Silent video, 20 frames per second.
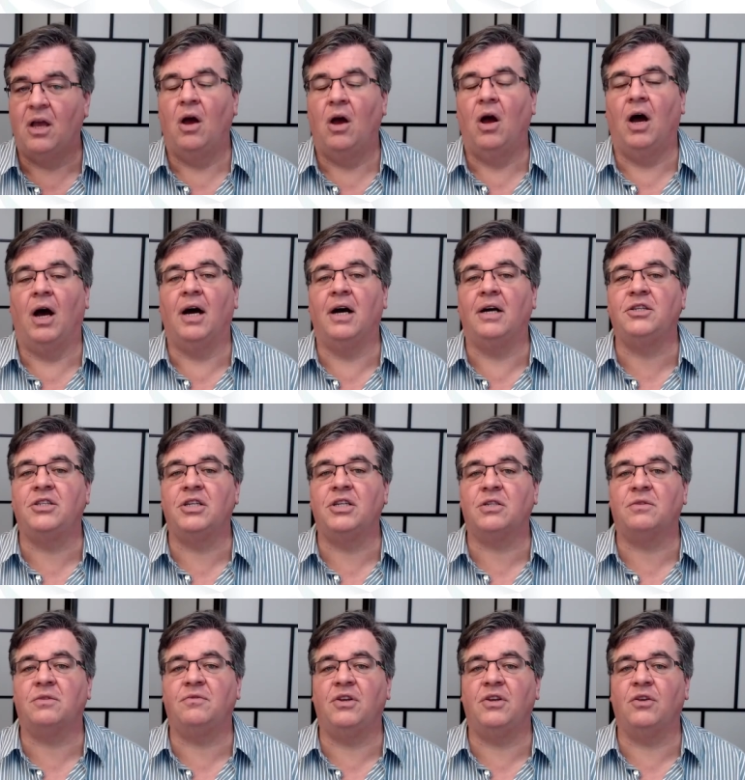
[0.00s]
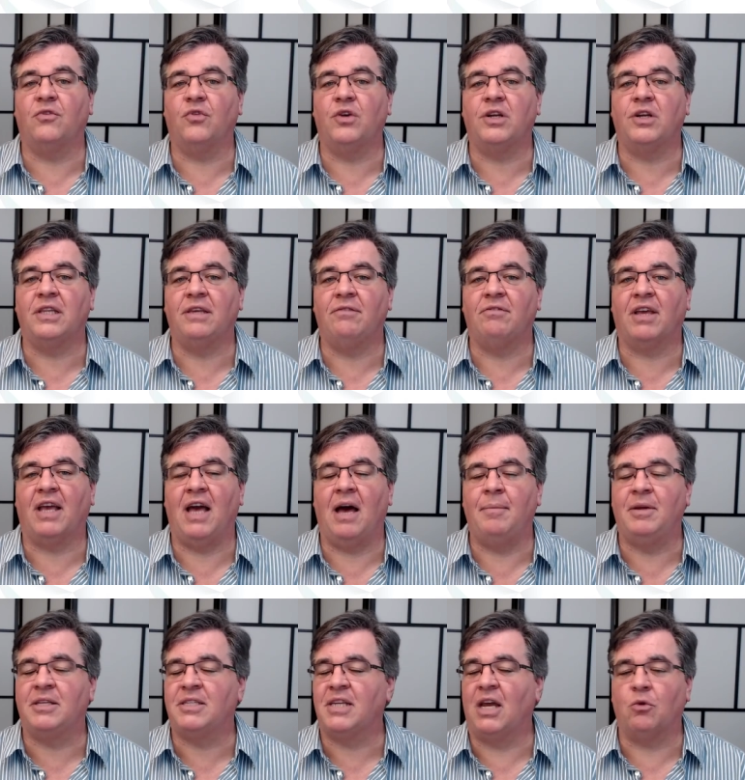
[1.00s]
Uh, just feel free to leave the
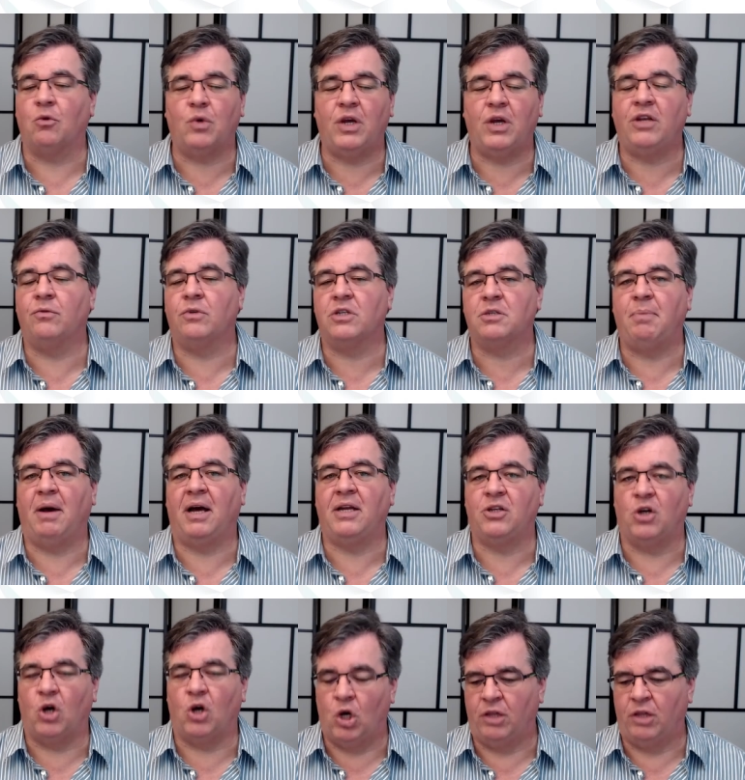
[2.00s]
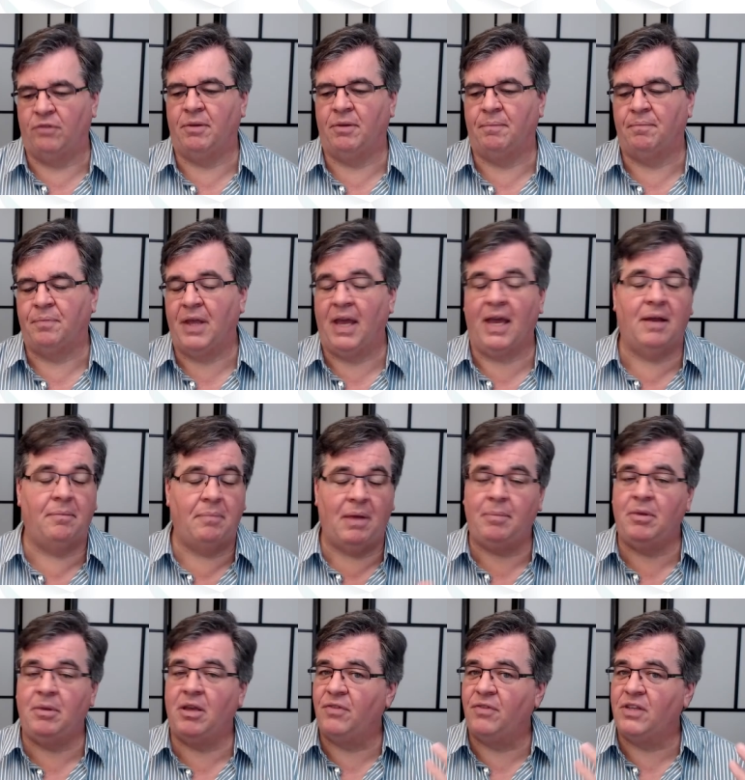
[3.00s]
comments. I read and respond to all of them. And
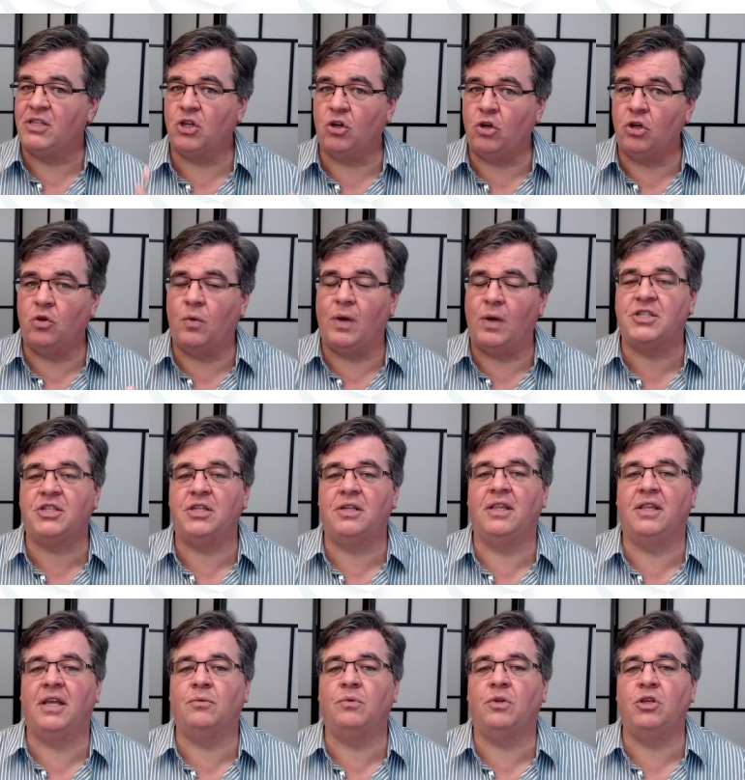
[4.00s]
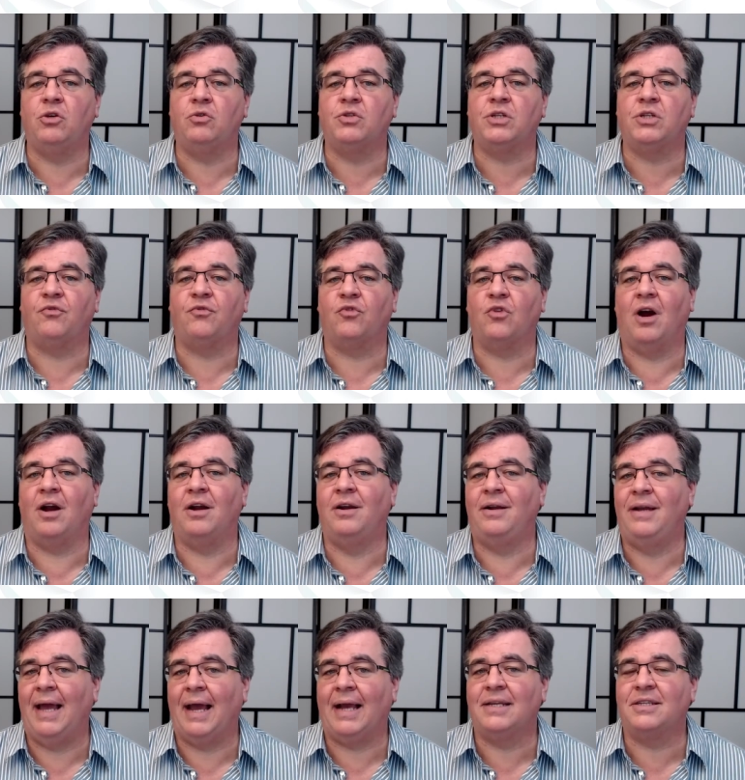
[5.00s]
maybe if it's a good question, then we'll use it for our
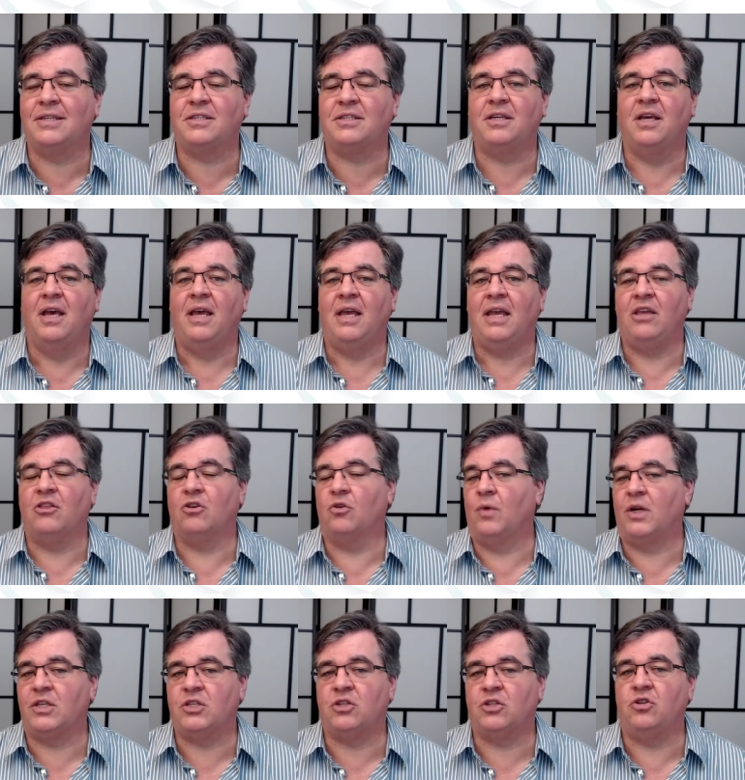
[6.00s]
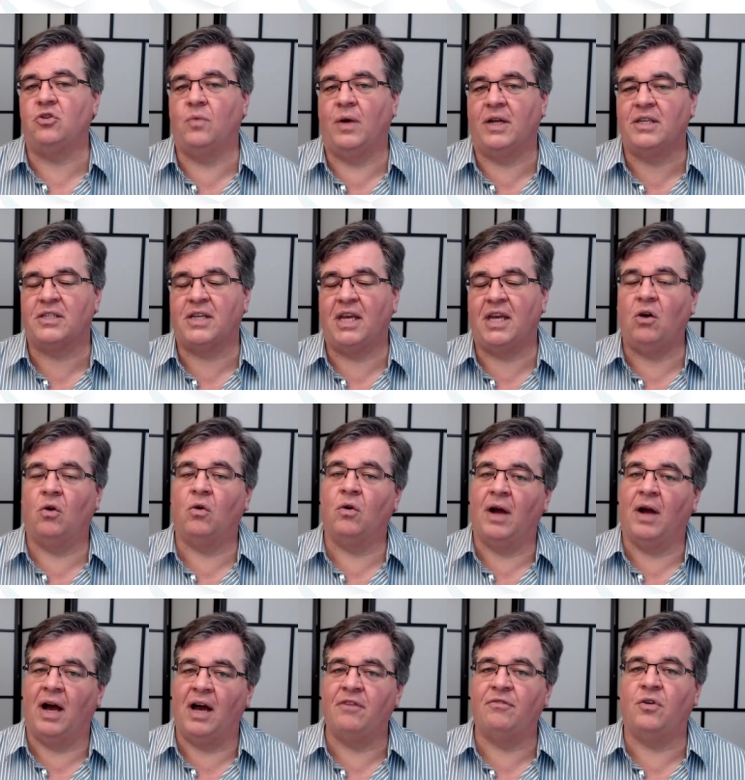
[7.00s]
next either What's New Wednesday or
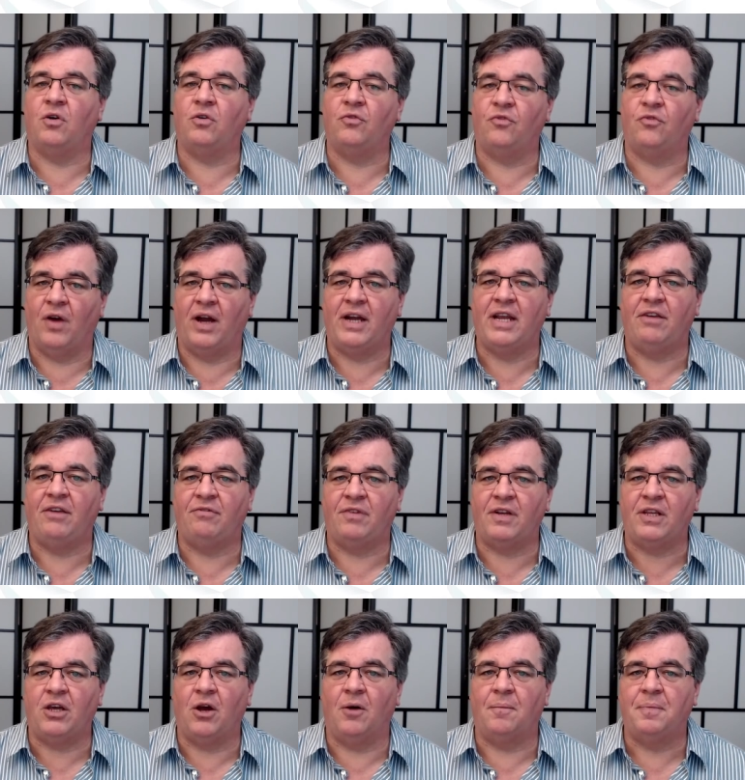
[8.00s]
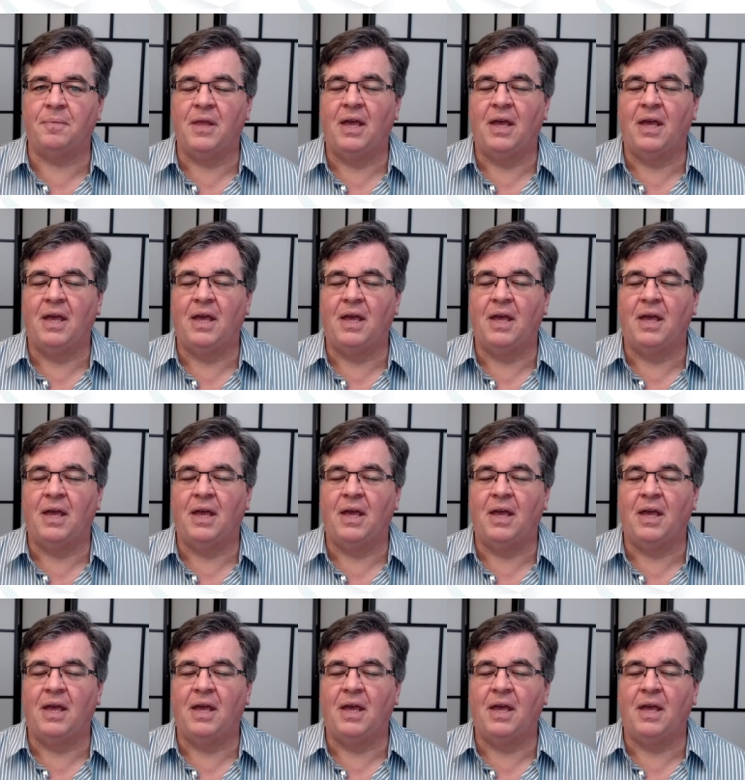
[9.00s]
iPhone Friday video.